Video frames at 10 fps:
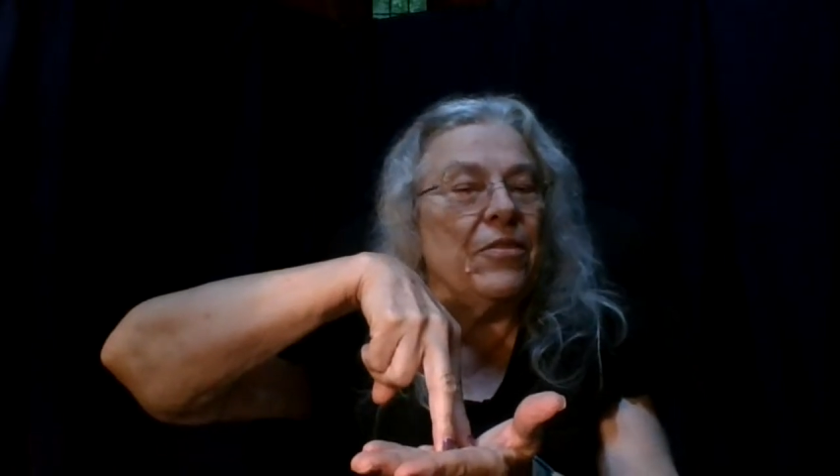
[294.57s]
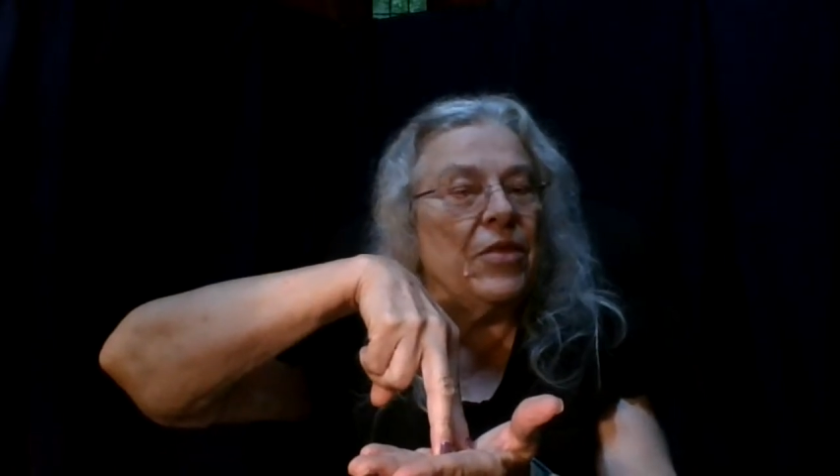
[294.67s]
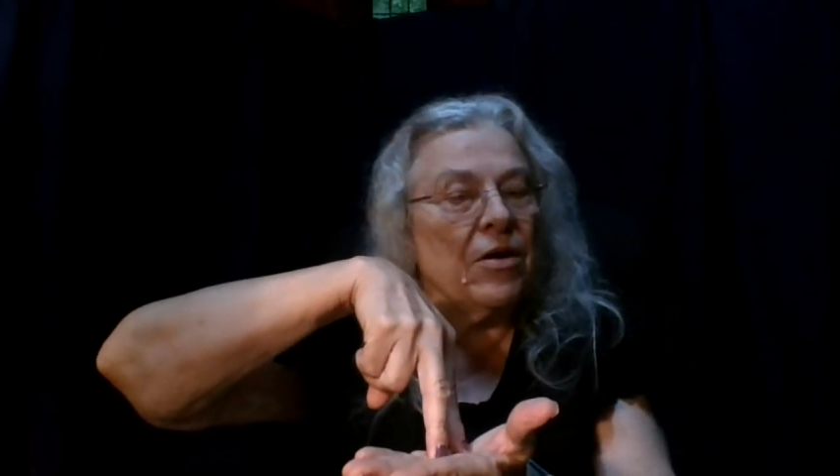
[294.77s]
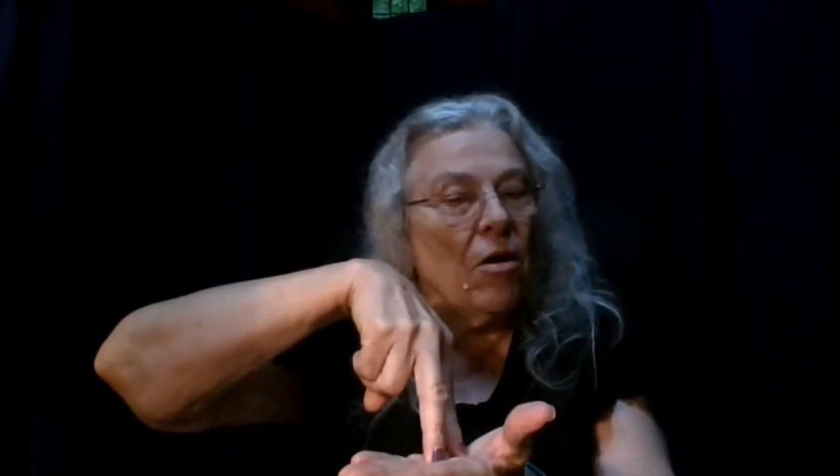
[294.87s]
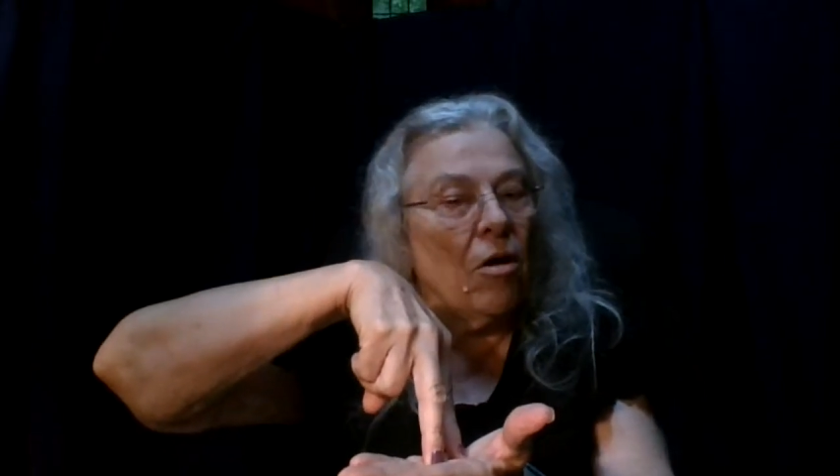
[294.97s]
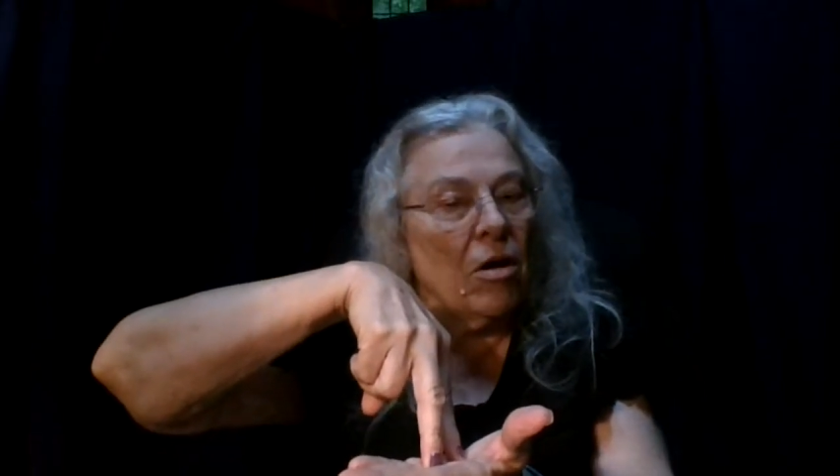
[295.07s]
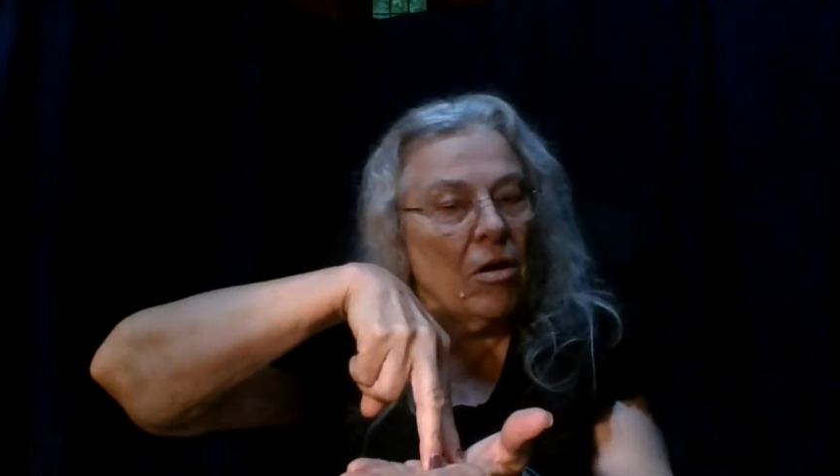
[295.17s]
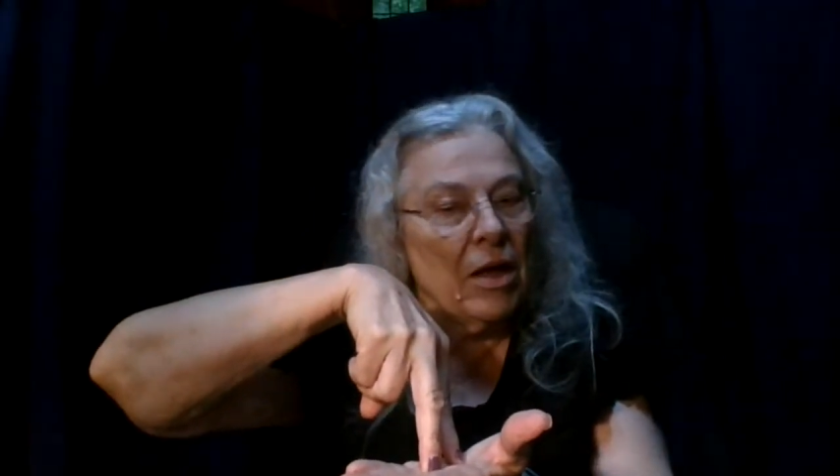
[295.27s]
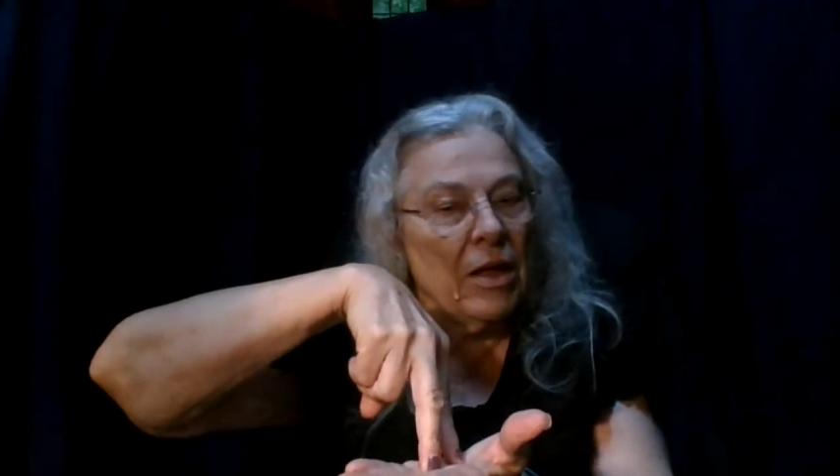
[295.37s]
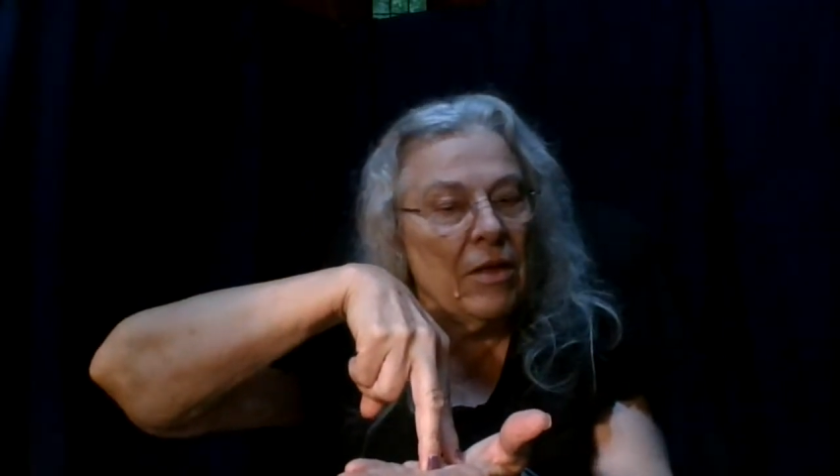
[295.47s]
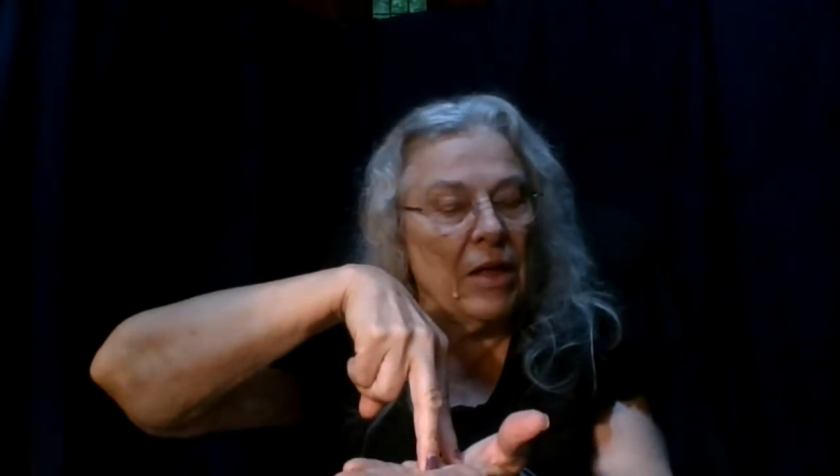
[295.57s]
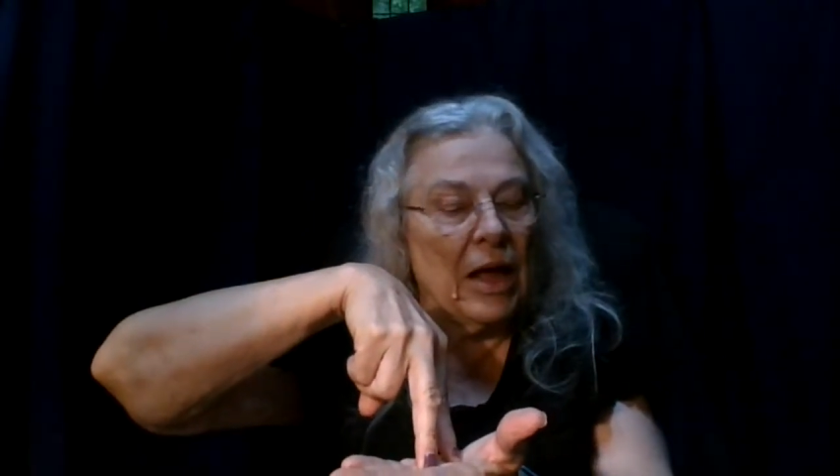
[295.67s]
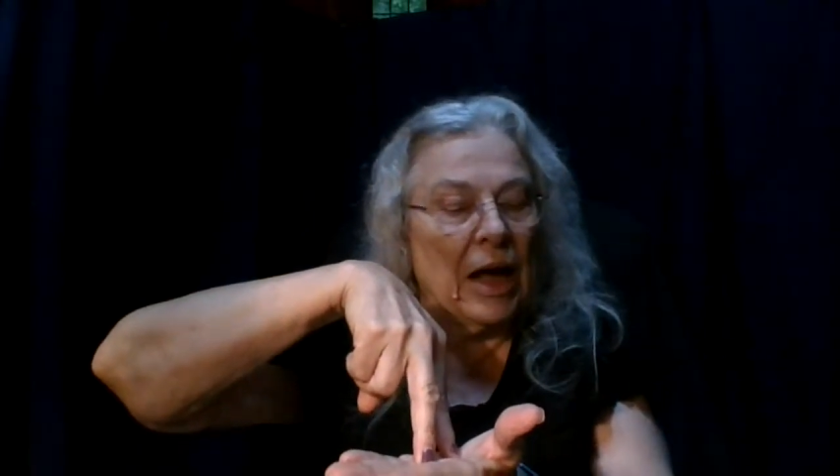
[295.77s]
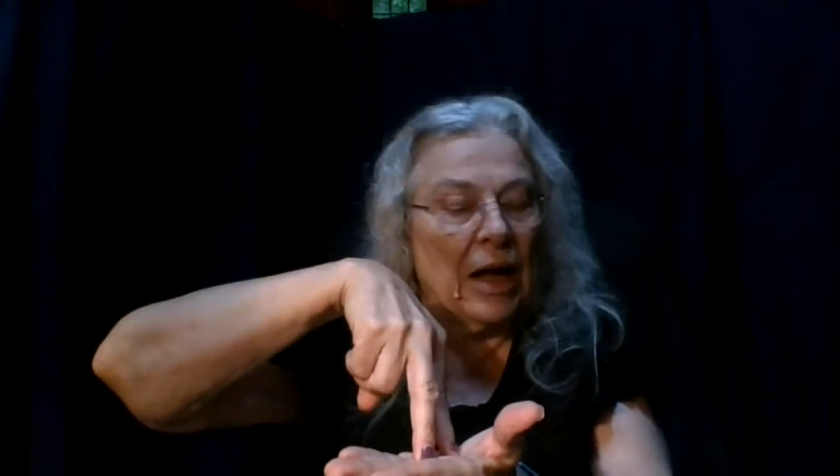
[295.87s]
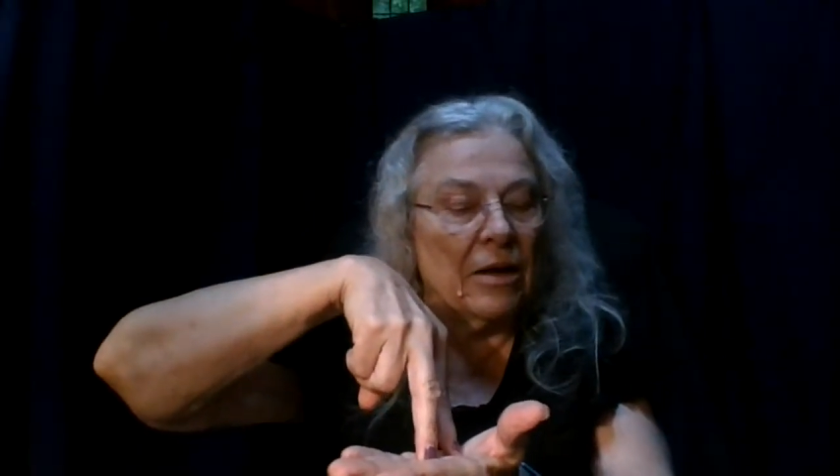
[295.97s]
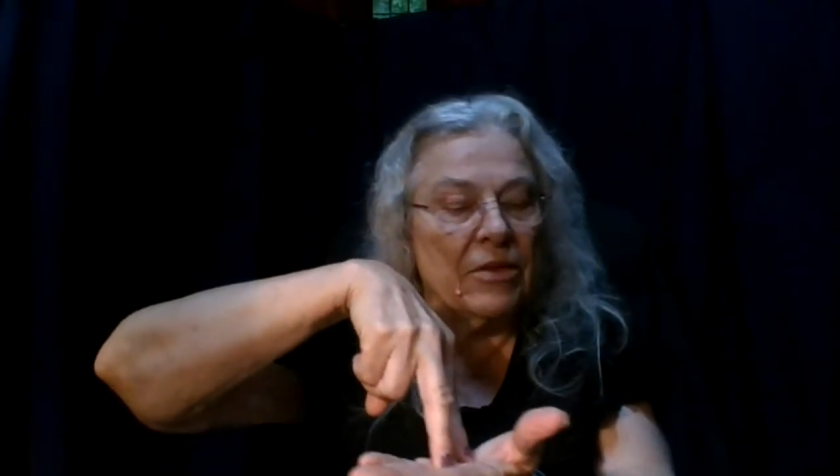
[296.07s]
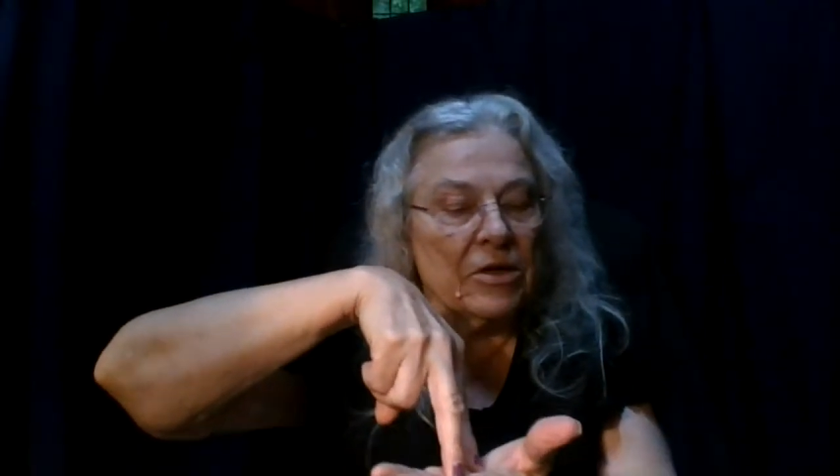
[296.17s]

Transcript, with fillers: There are uh,